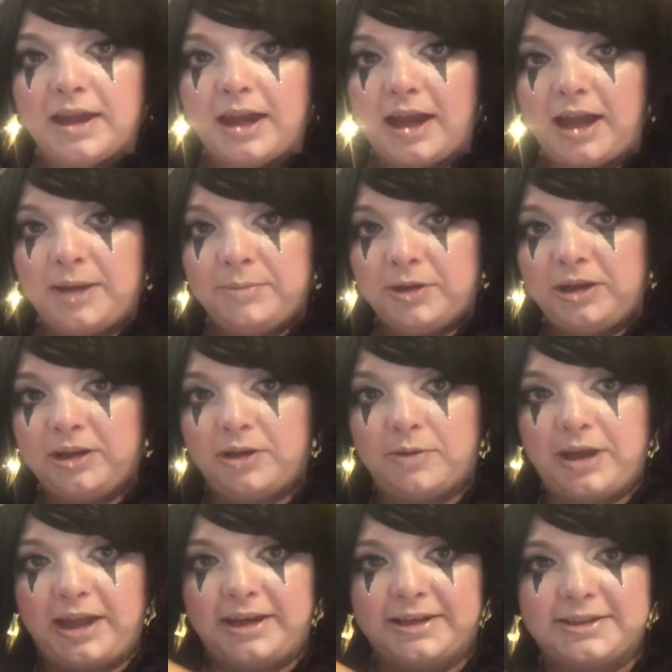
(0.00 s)
I'm gonna go
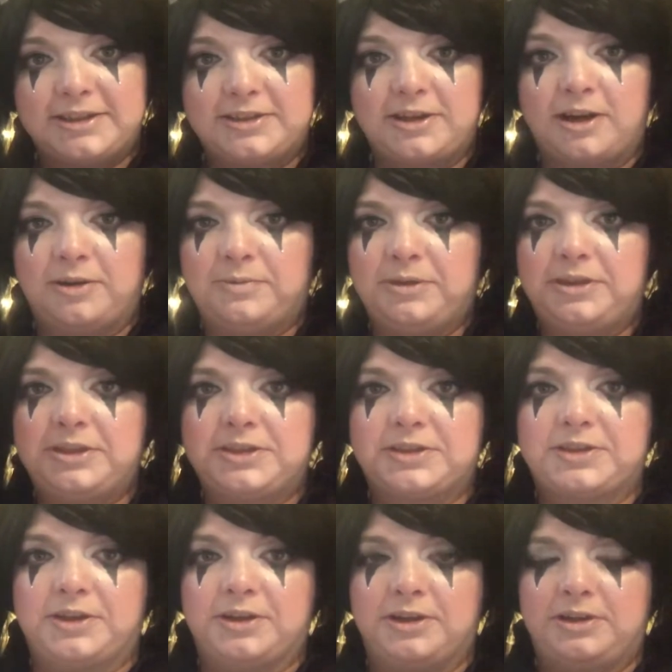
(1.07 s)
ahead and start with the
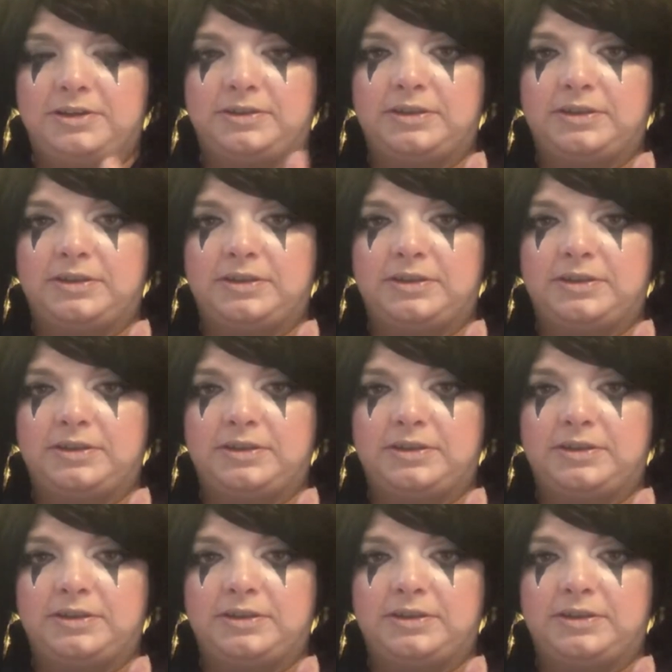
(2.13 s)
skirt,